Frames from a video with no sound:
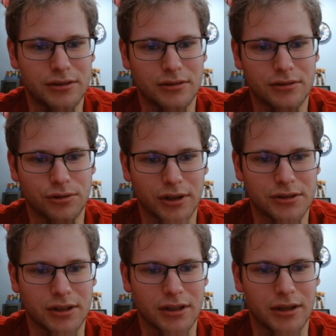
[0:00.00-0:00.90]
Sork is
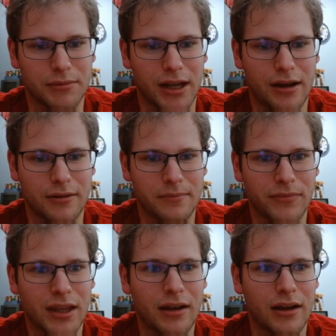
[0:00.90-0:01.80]
going to come down,
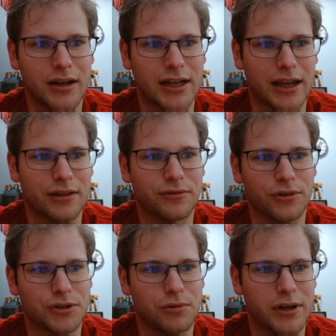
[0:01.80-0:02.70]
attack in for
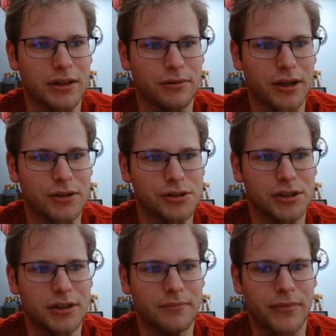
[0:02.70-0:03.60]
2,300.